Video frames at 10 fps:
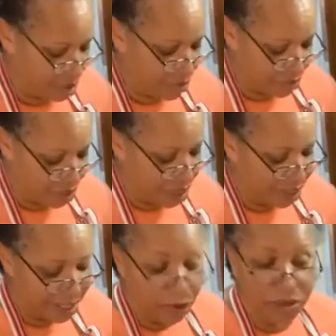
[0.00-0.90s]
Because that
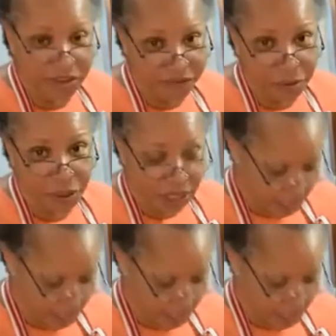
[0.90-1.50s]
was the first thing